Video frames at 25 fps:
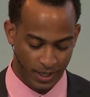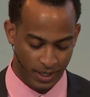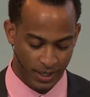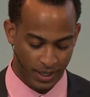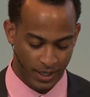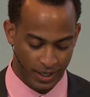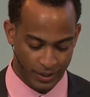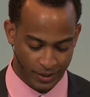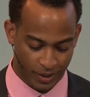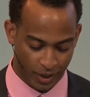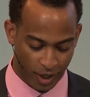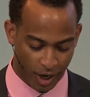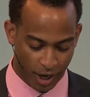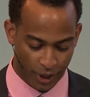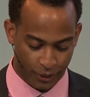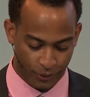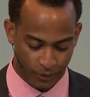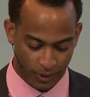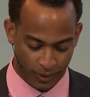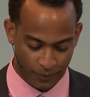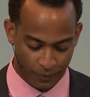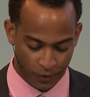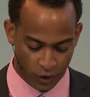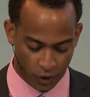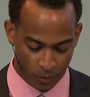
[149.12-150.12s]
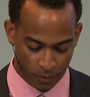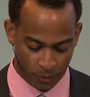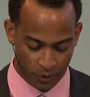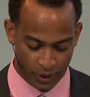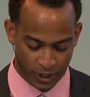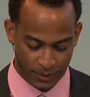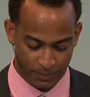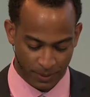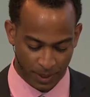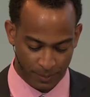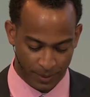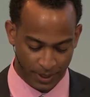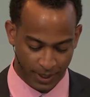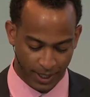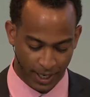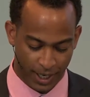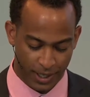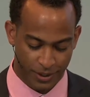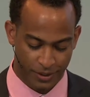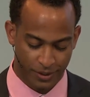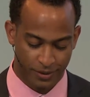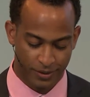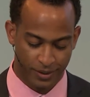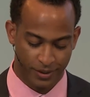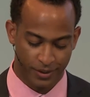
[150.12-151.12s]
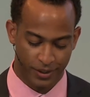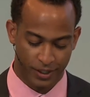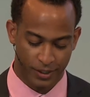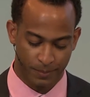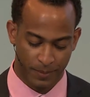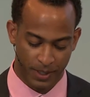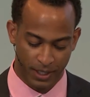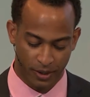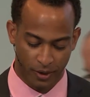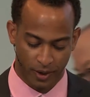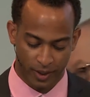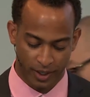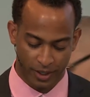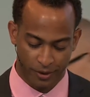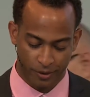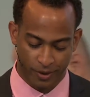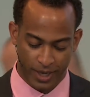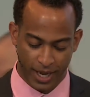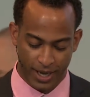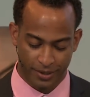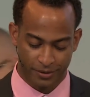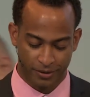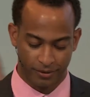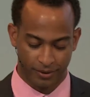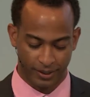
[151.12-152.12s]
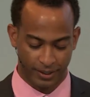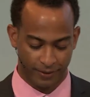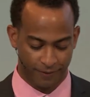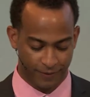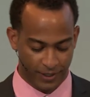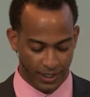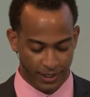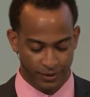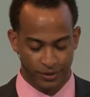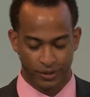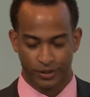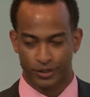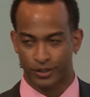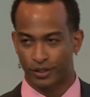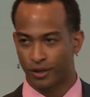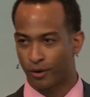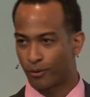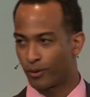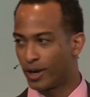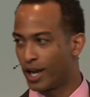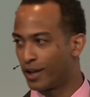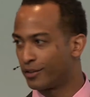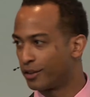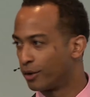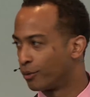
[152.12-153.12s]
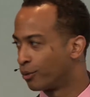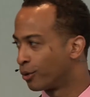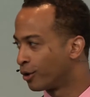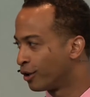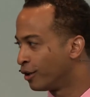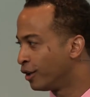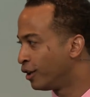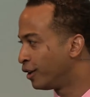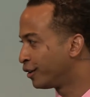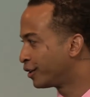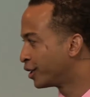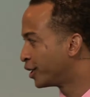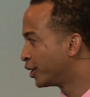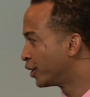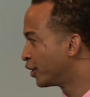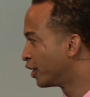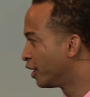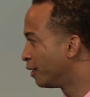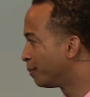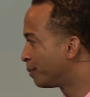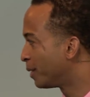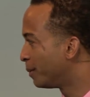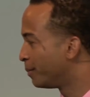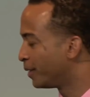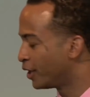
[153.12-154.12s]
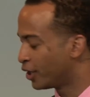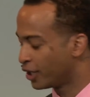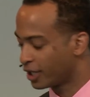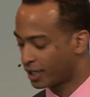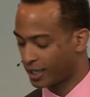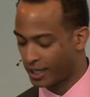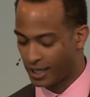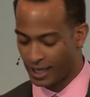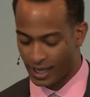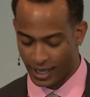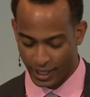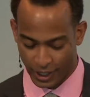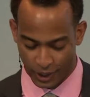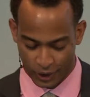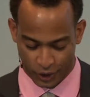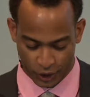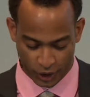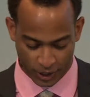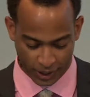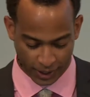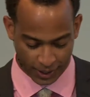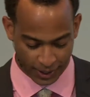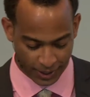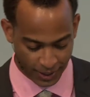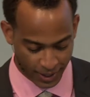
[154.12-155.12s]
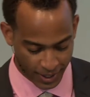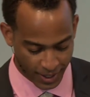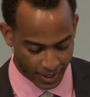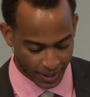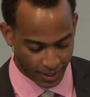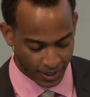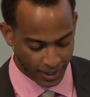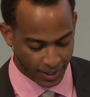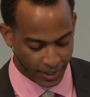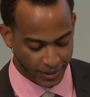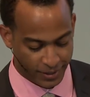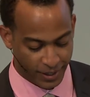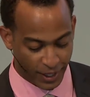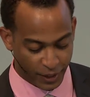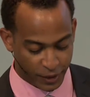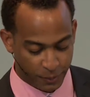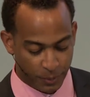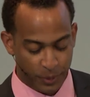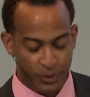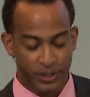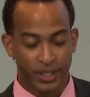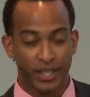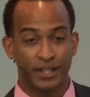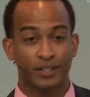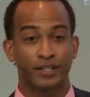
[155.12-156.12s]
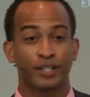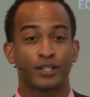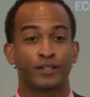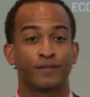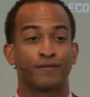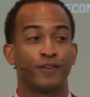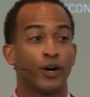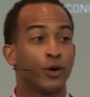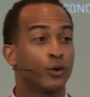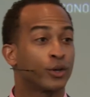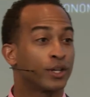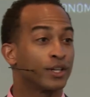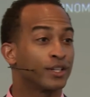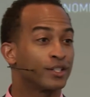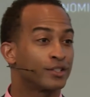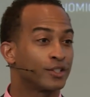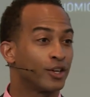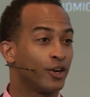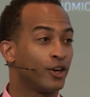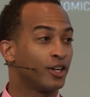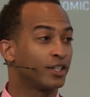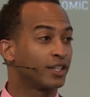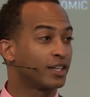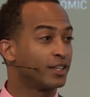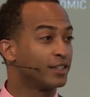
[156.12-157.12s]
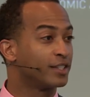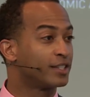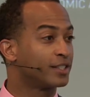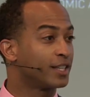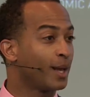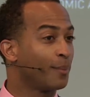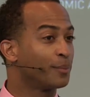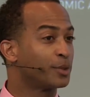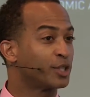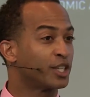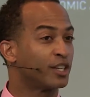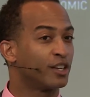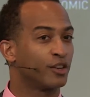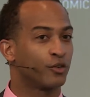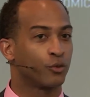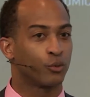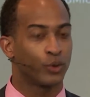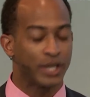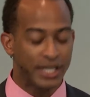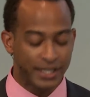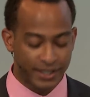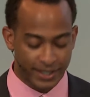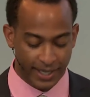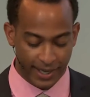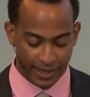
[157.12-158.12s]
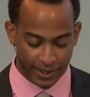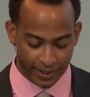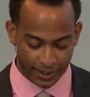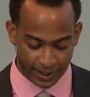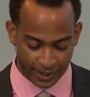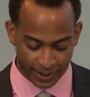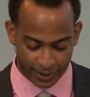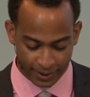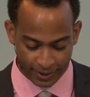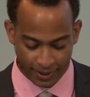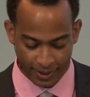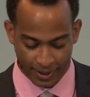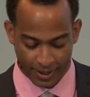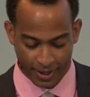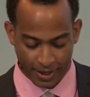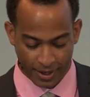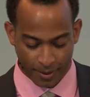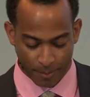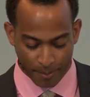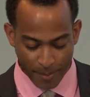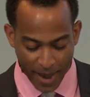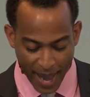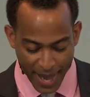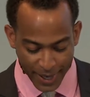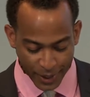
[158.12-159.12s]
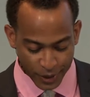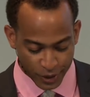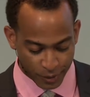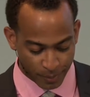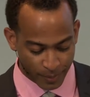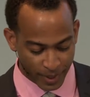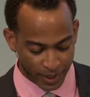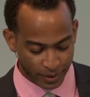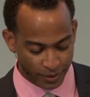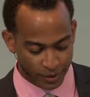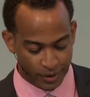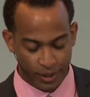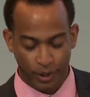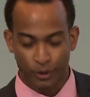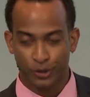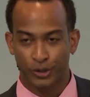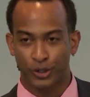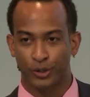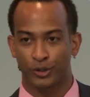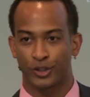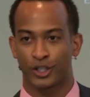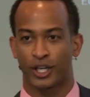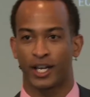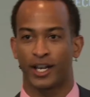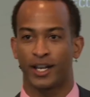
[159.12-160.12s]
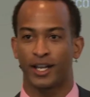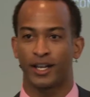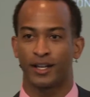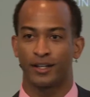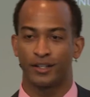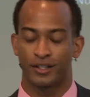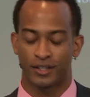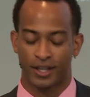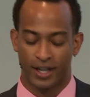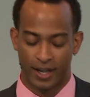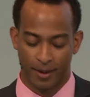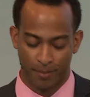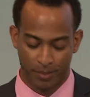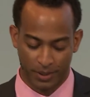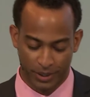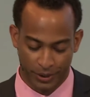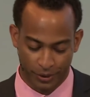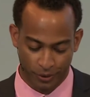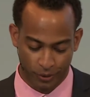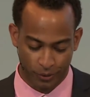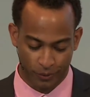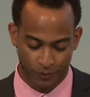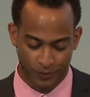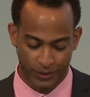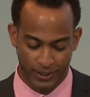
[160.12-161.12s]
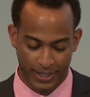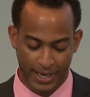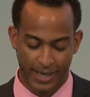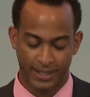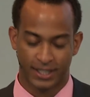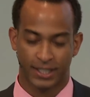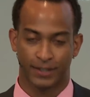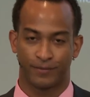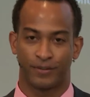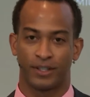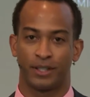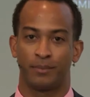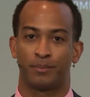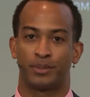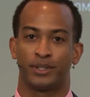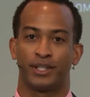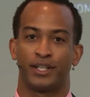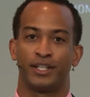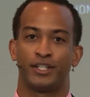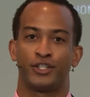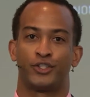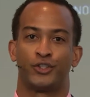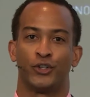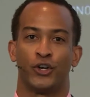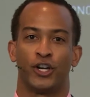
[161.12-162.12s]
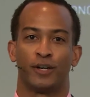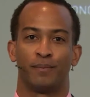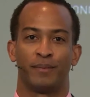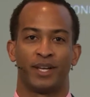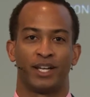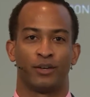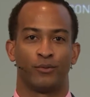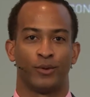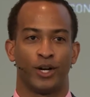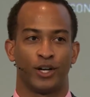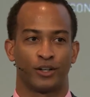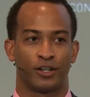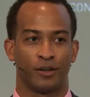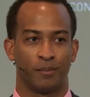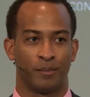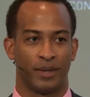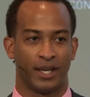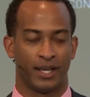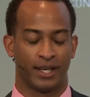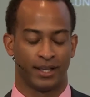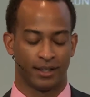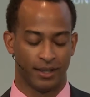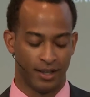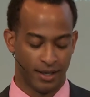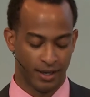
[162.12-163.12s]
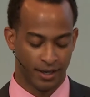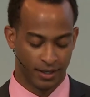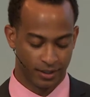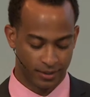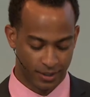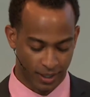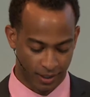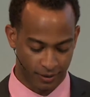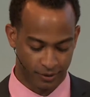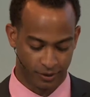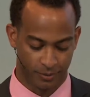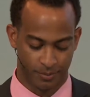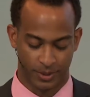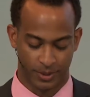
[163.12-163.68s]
He is the author of numerous publications and a speaker at international events around the world, Europe, America, Asia. His expertise is focused on consumption and retailing, management, social change, and political philosophy. Please join me in welcoming Dr.